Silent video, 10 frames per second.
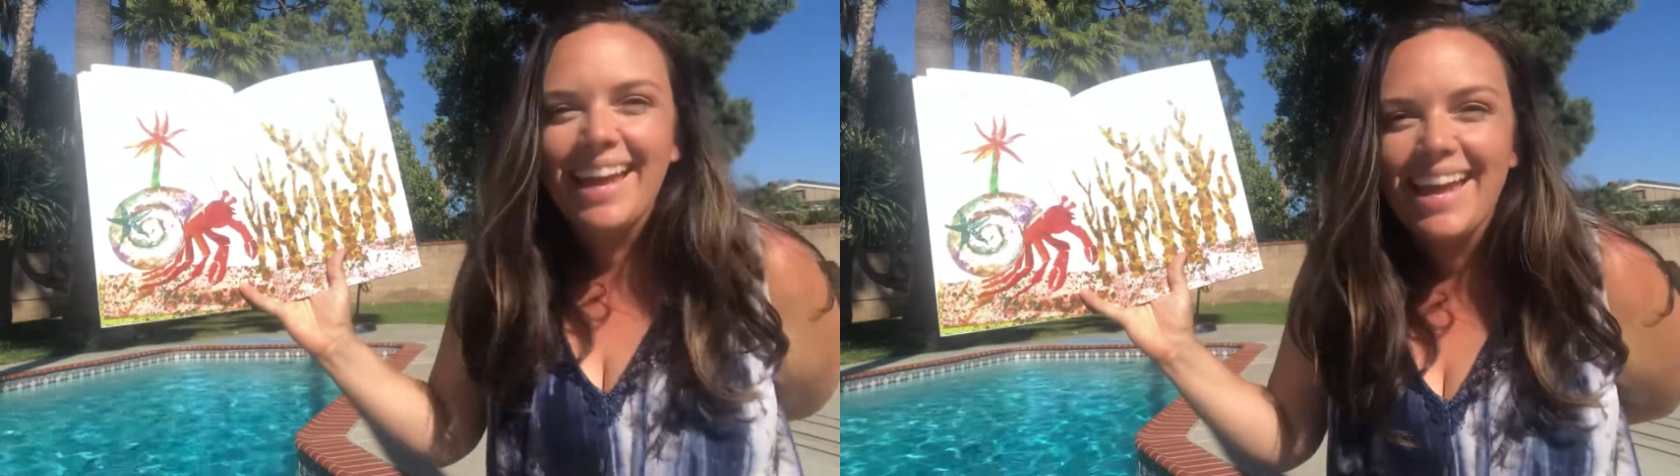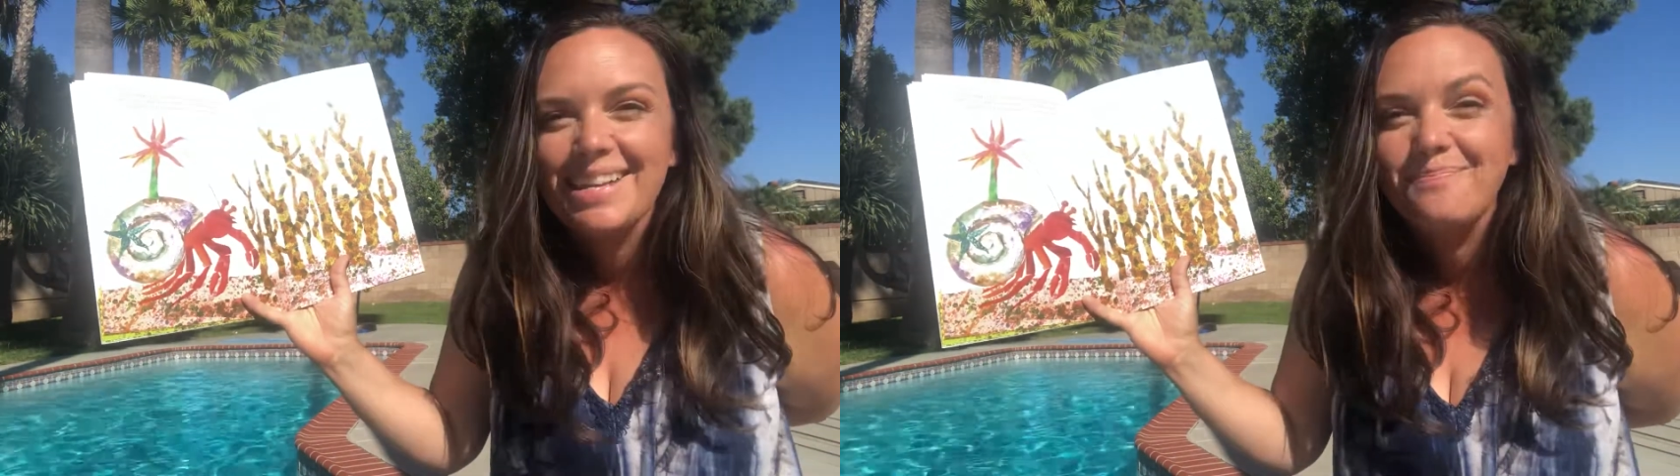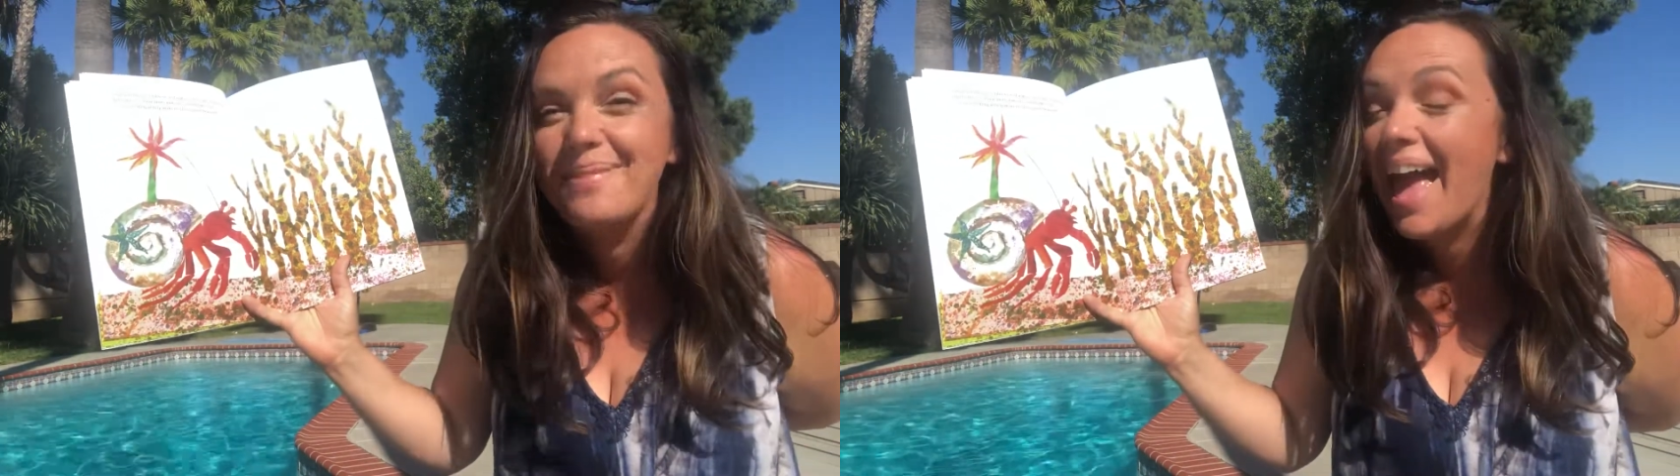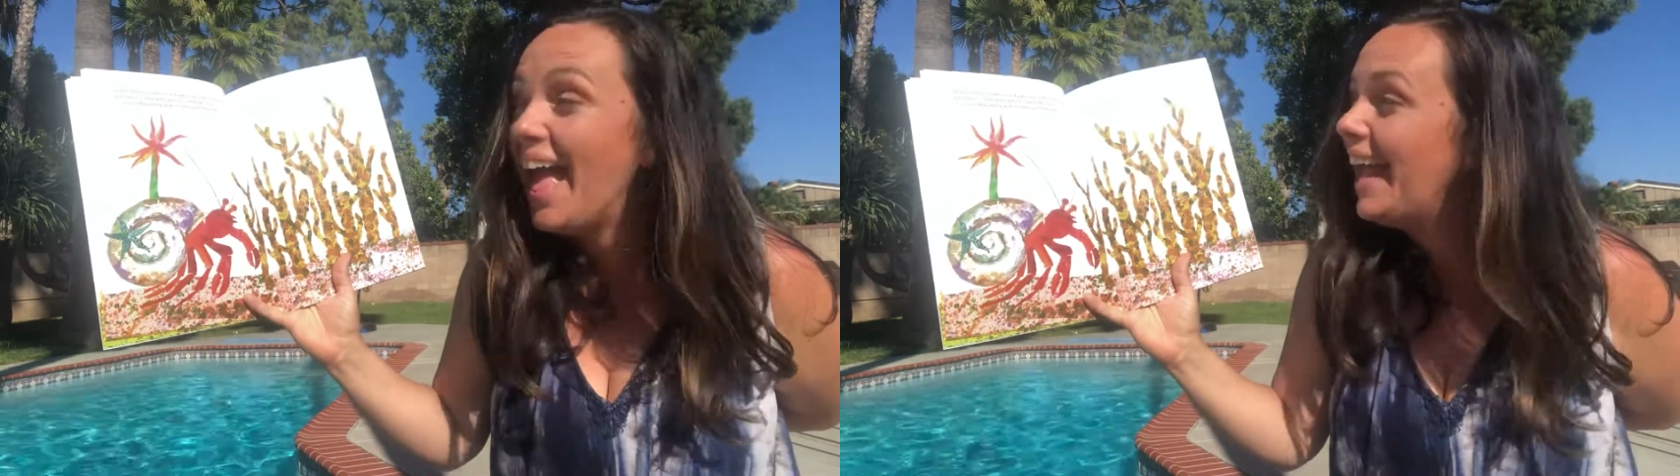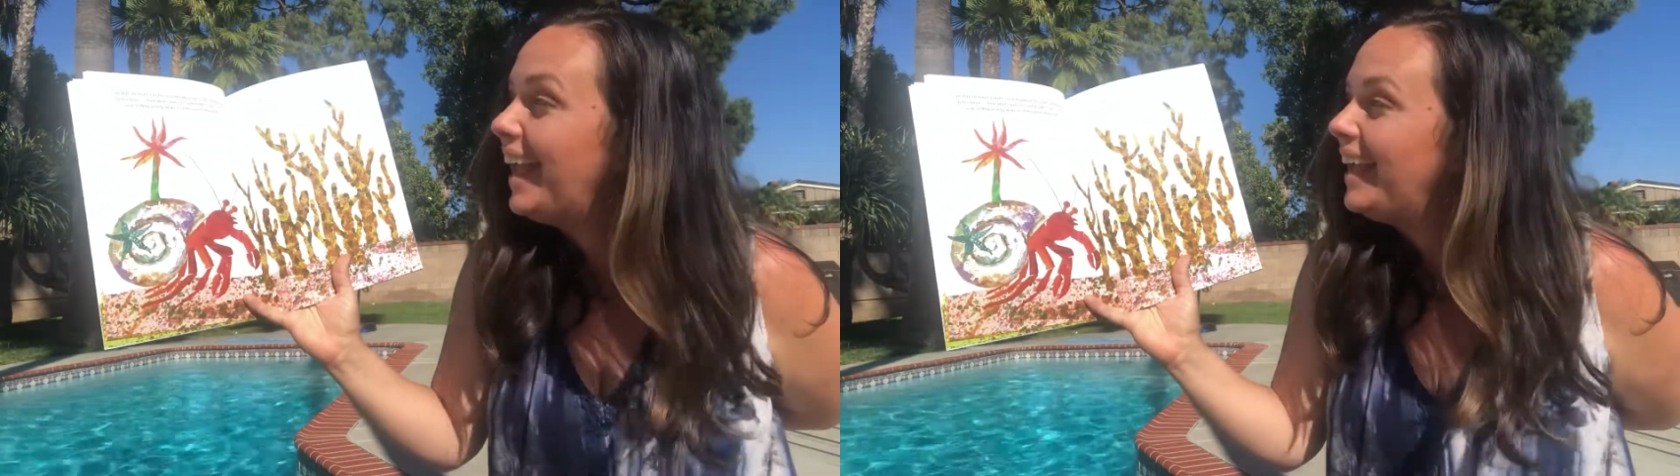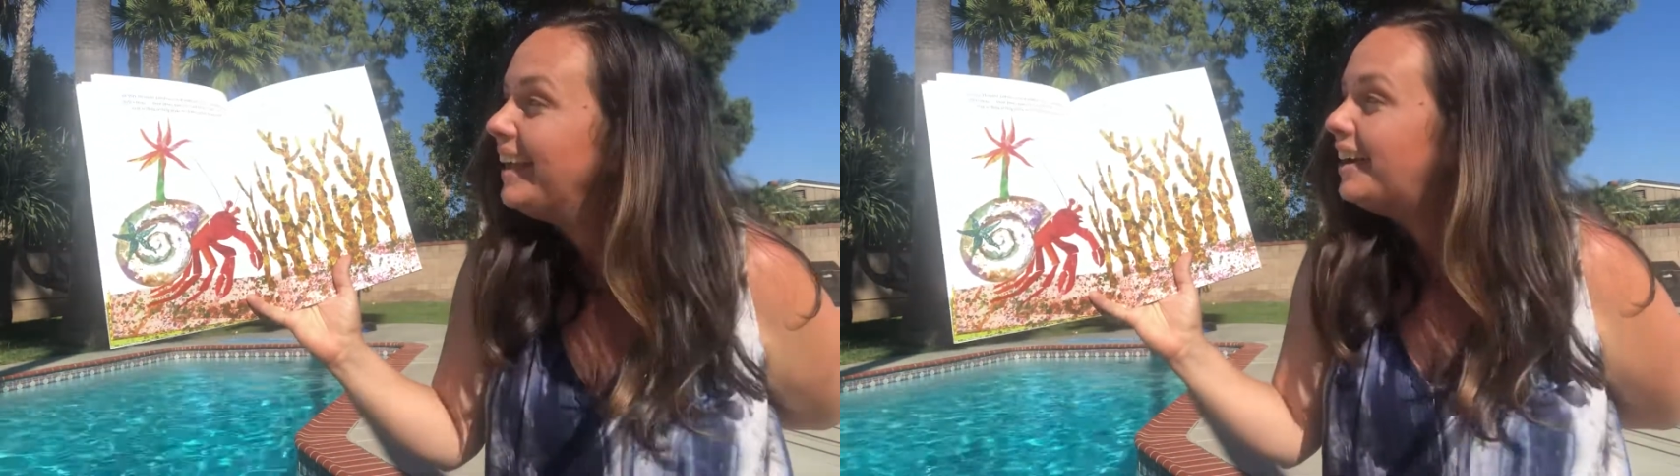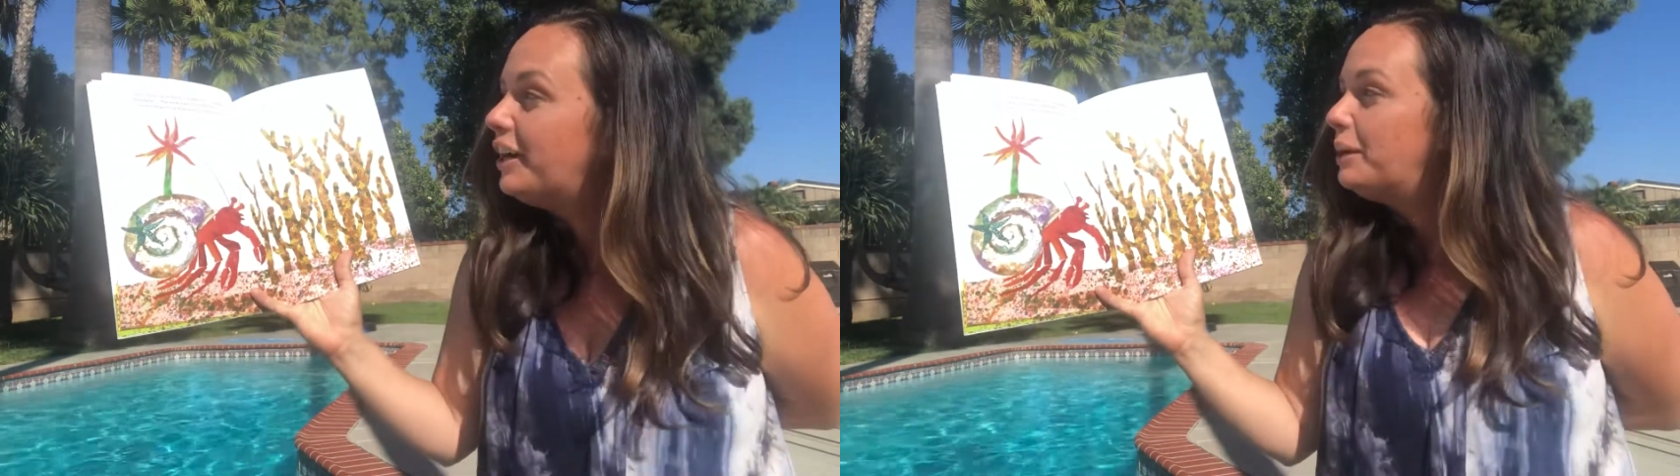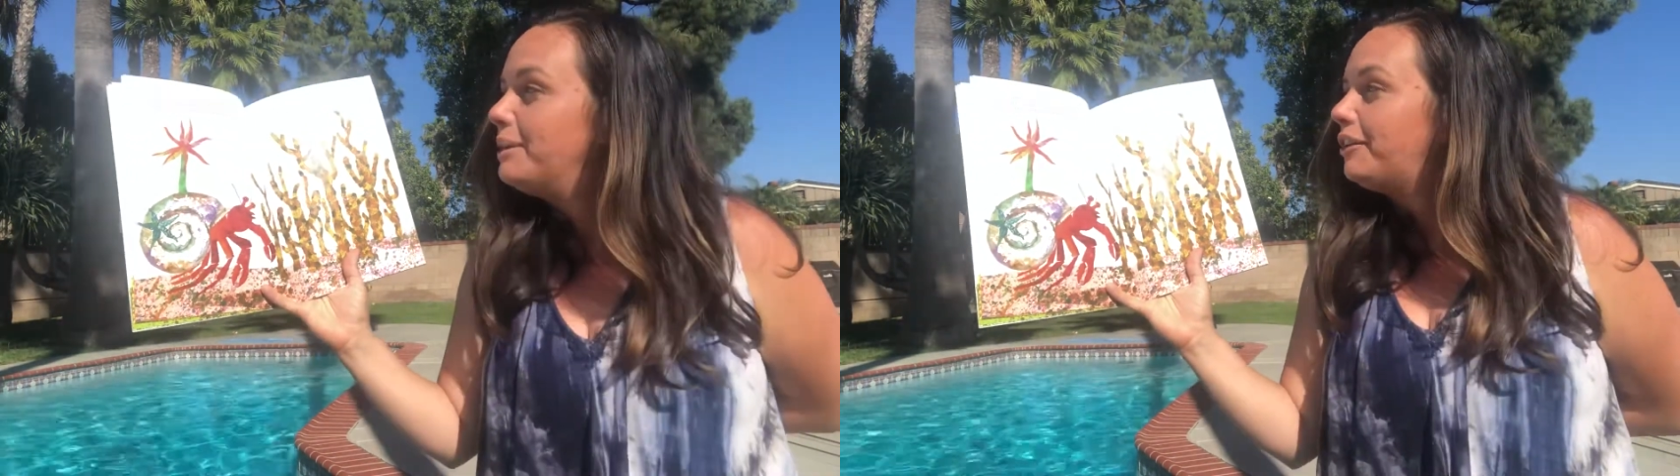In May,
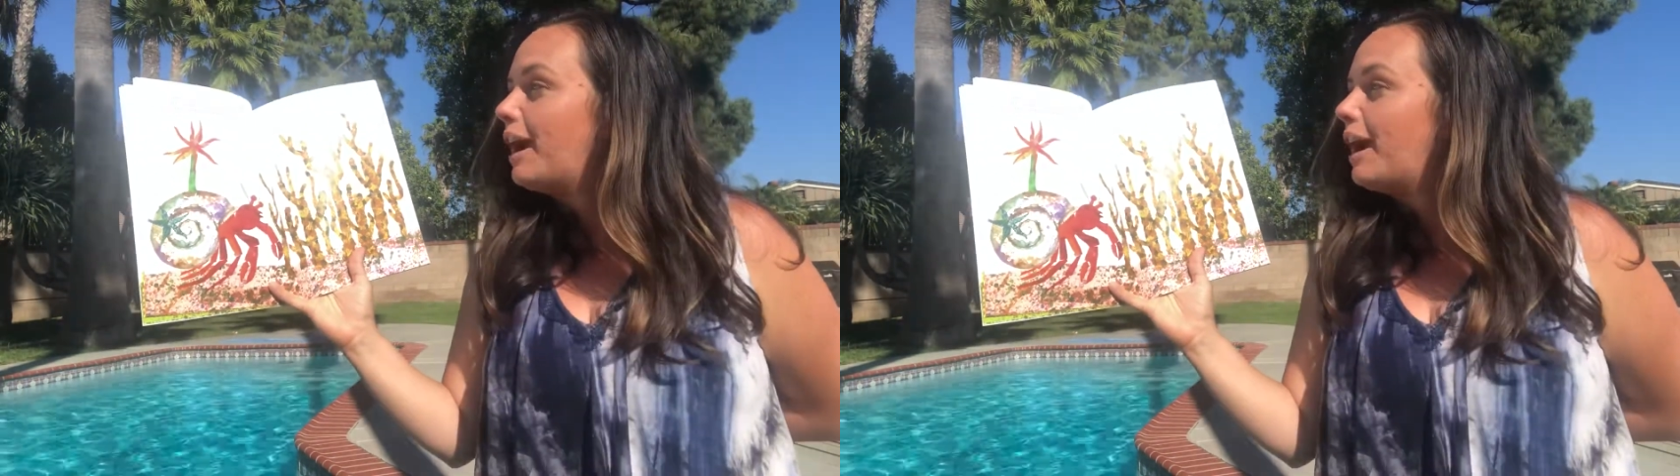Hermit